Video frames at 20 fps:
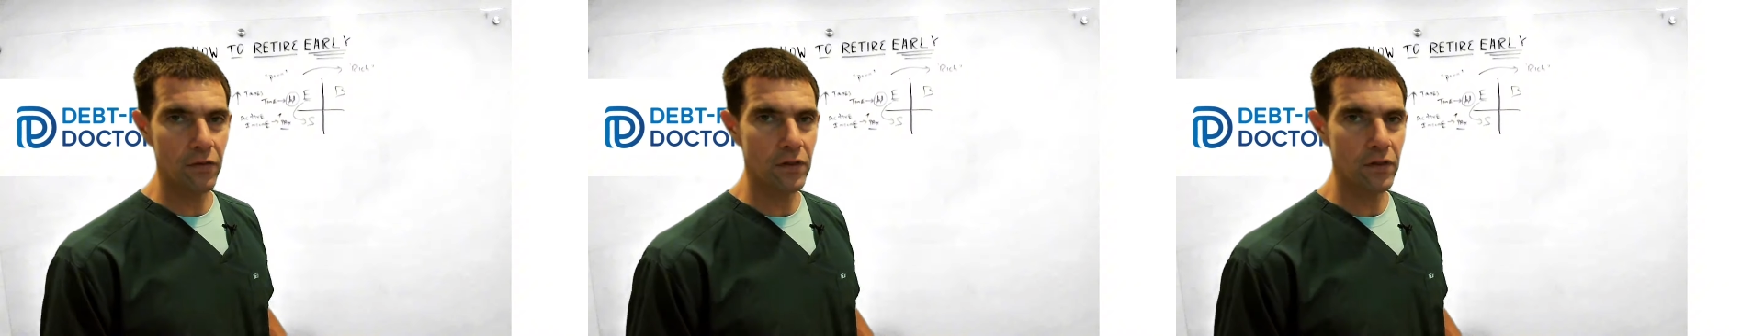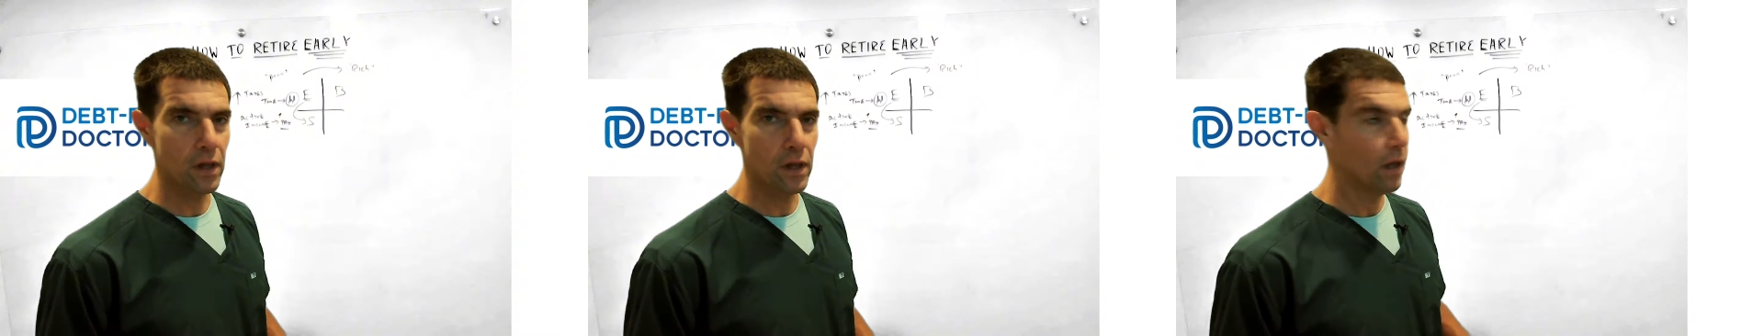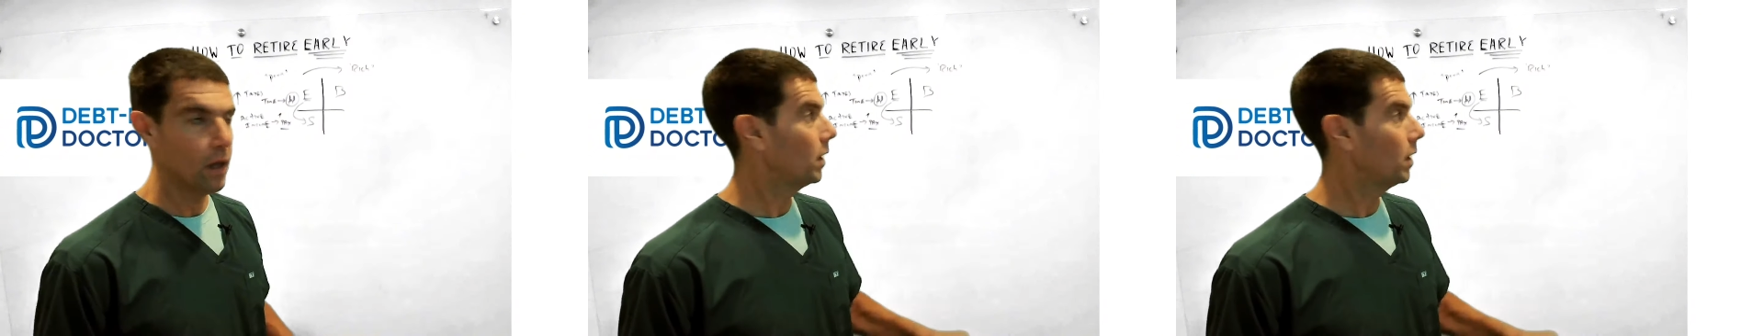
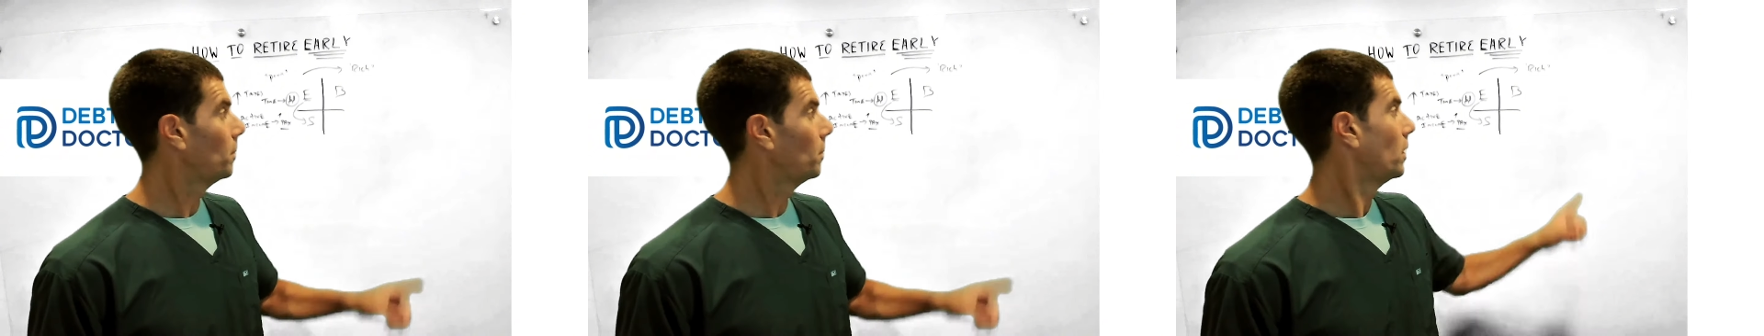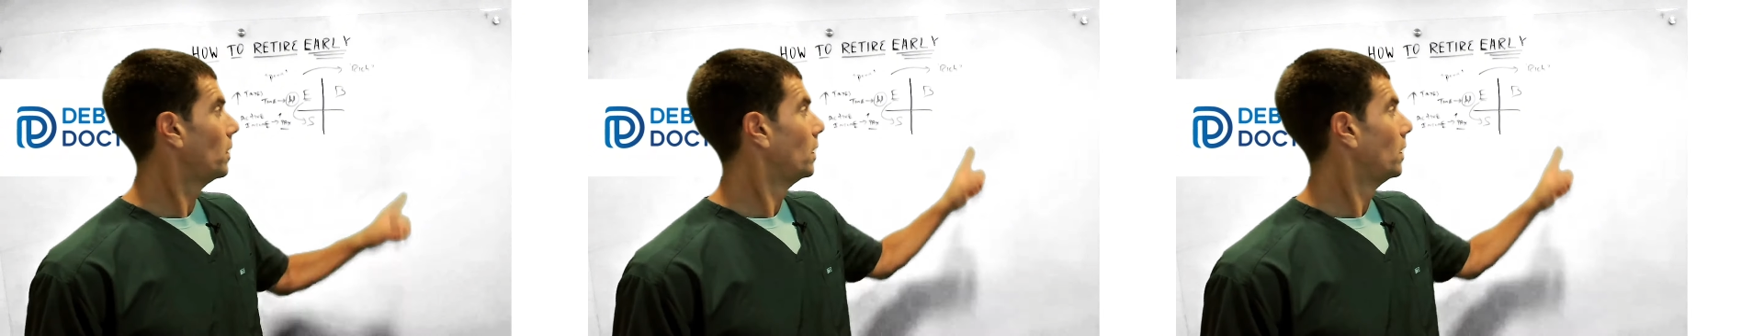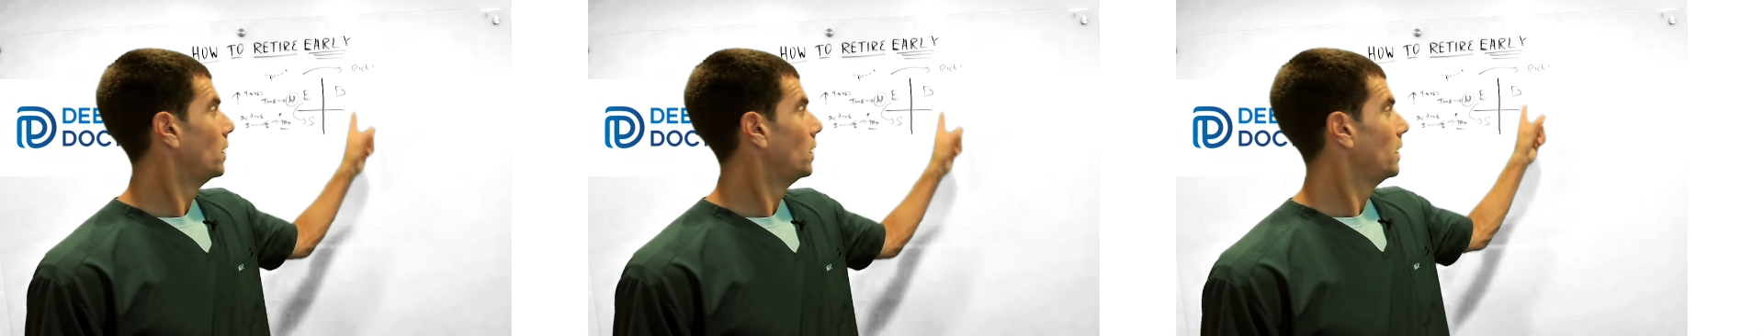
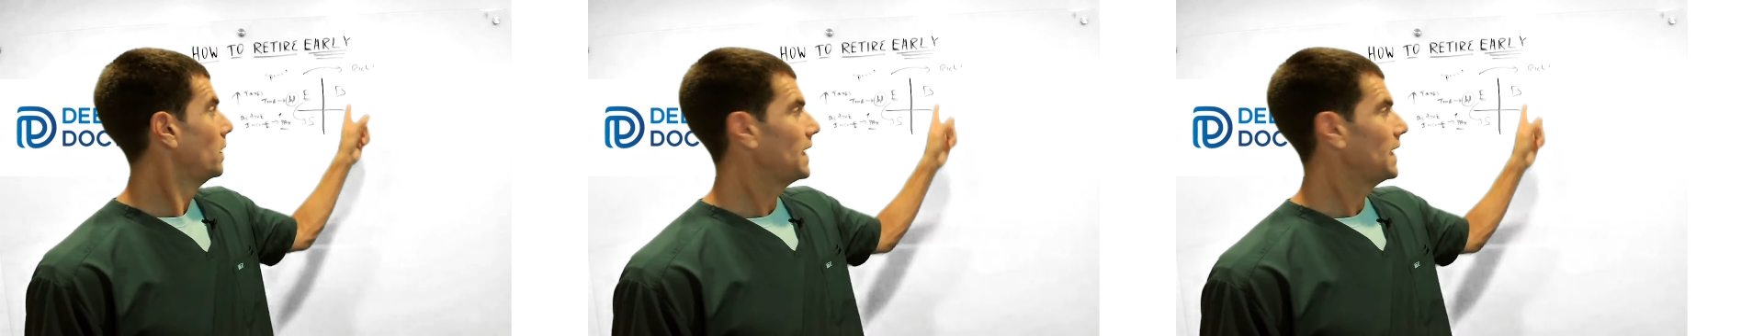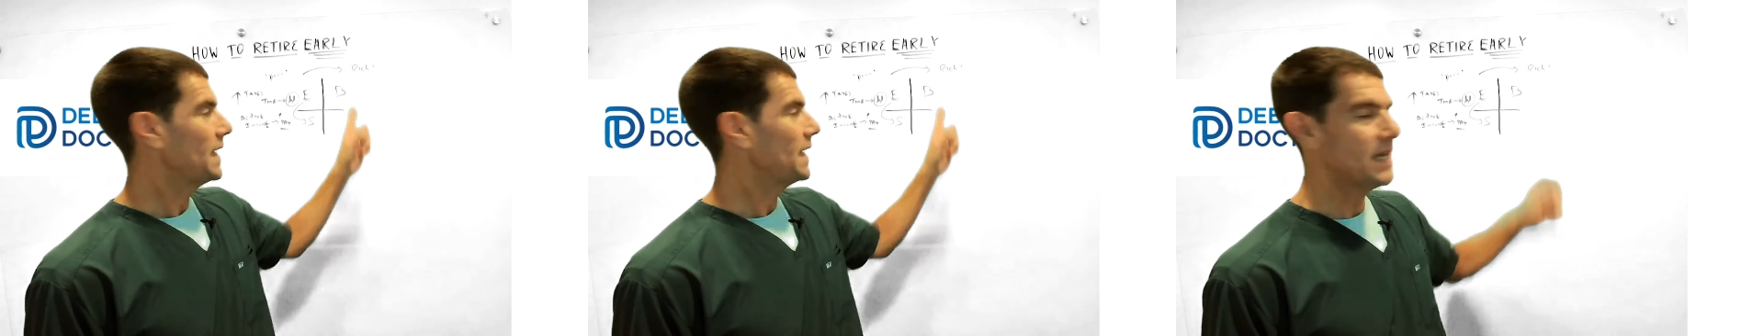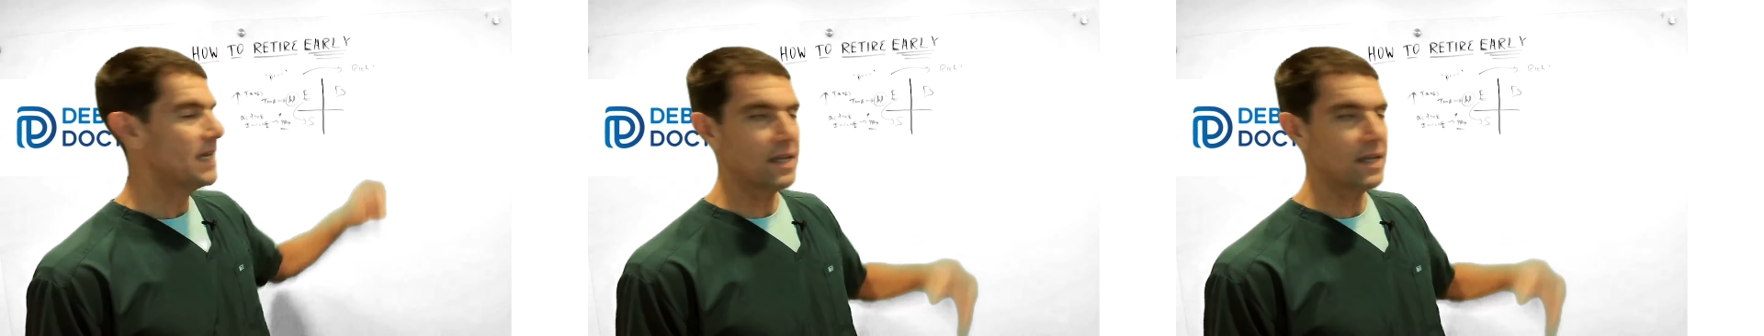club,
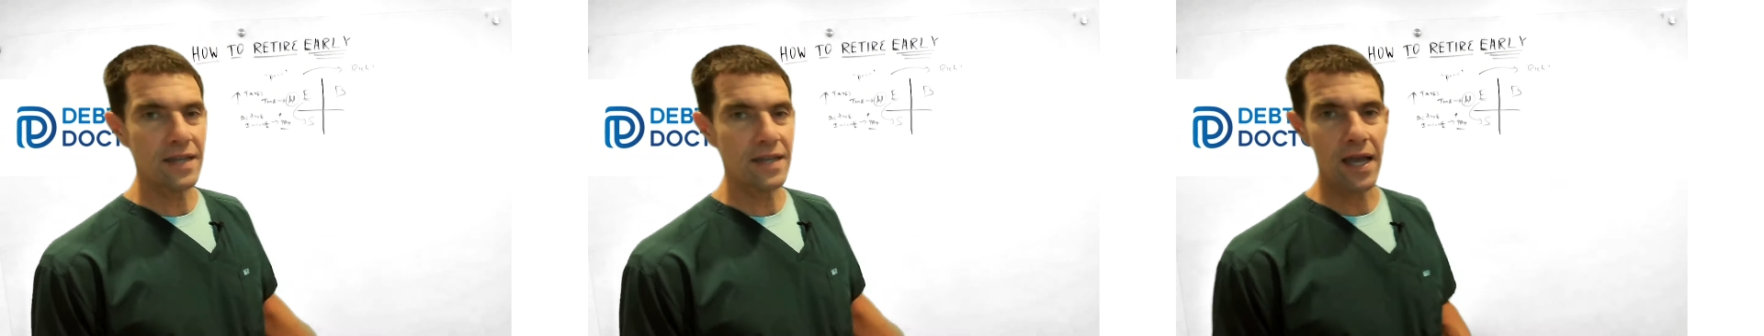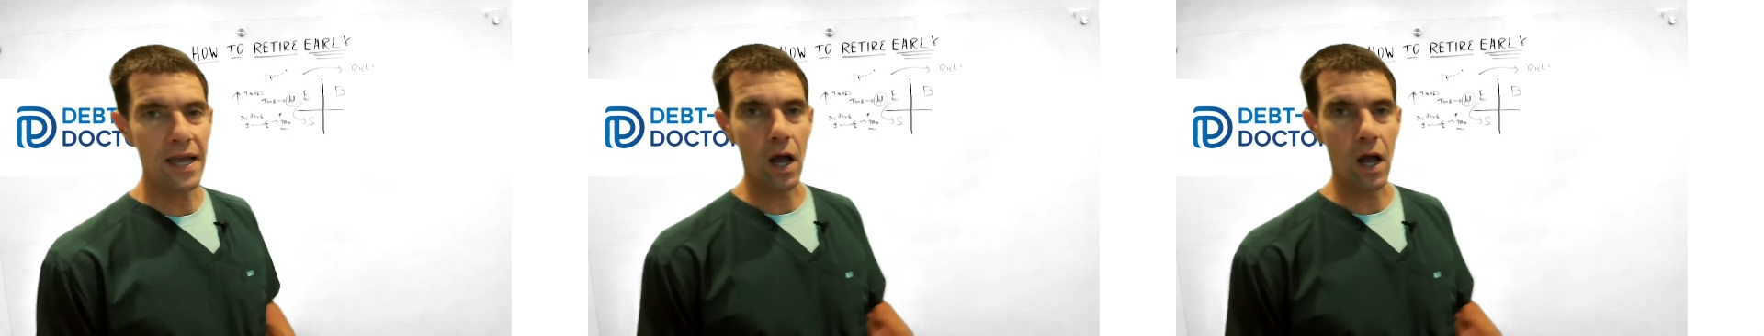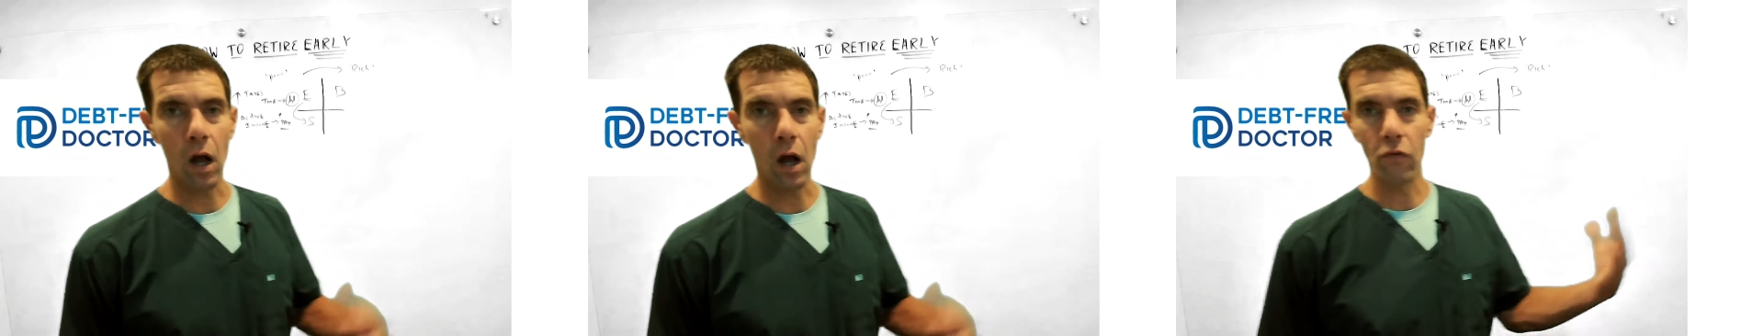he could
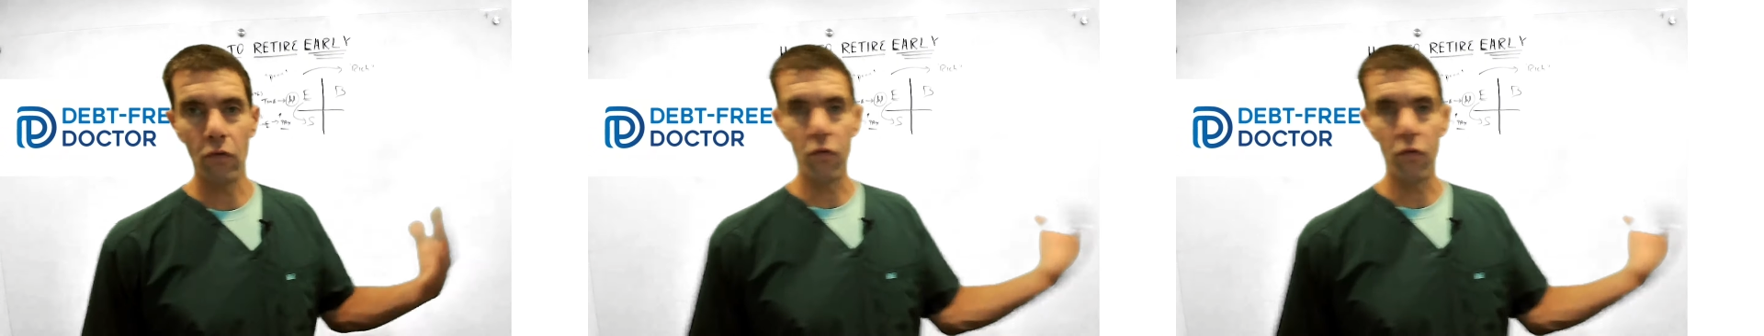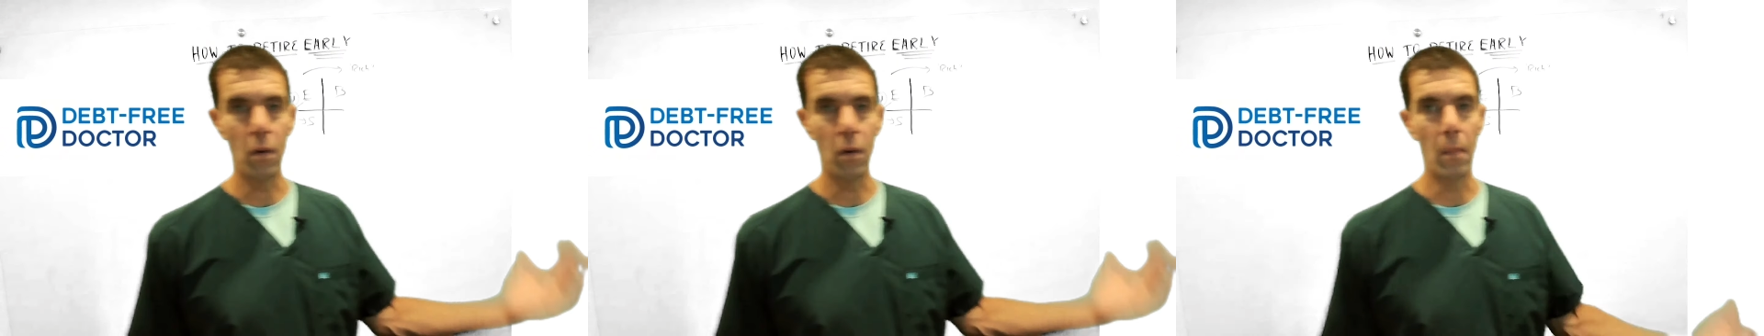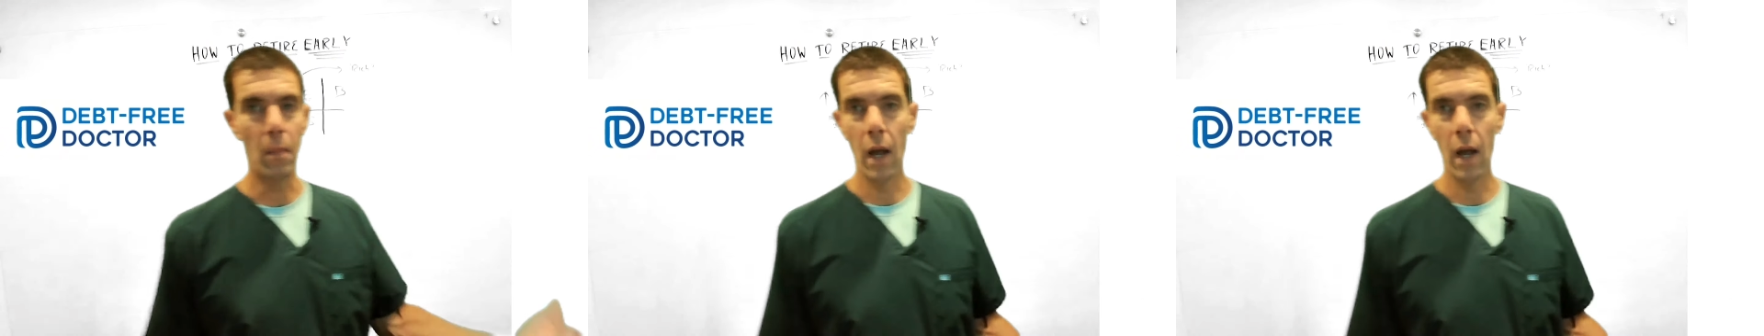take off
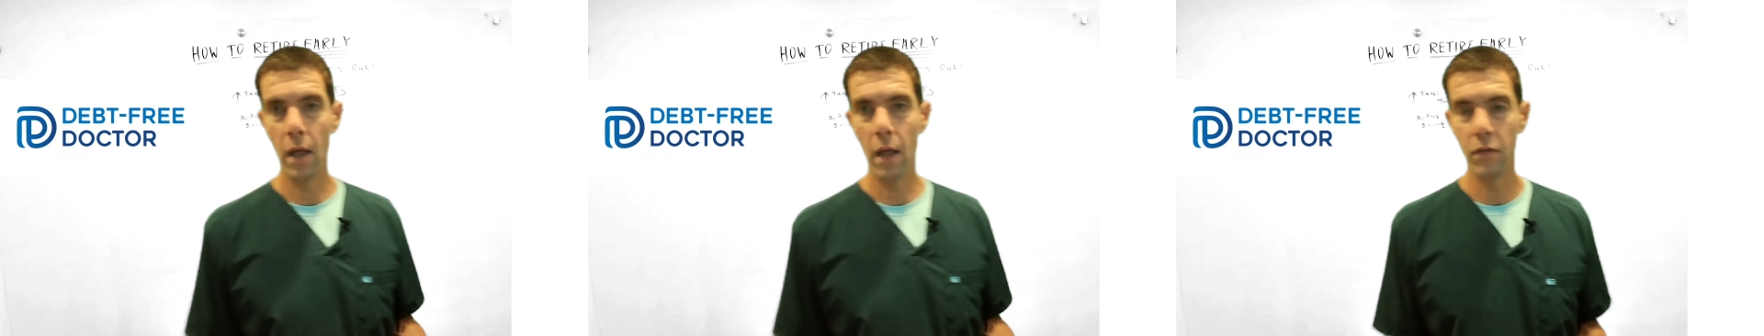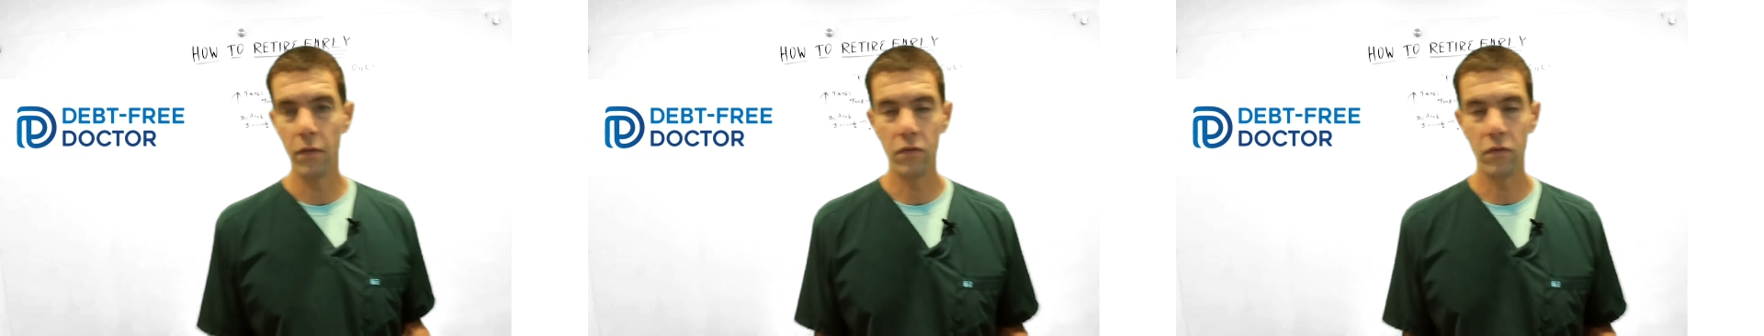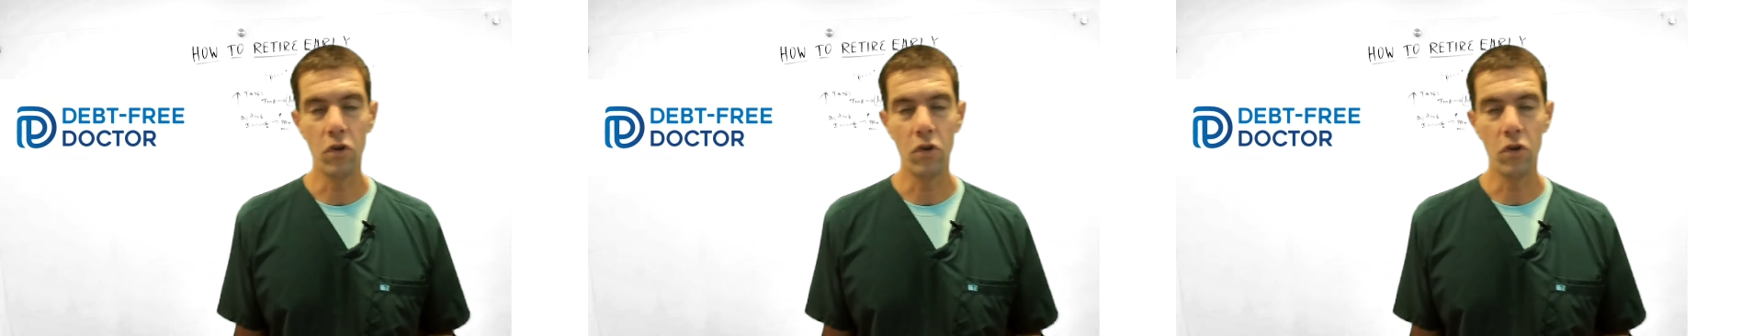for a month,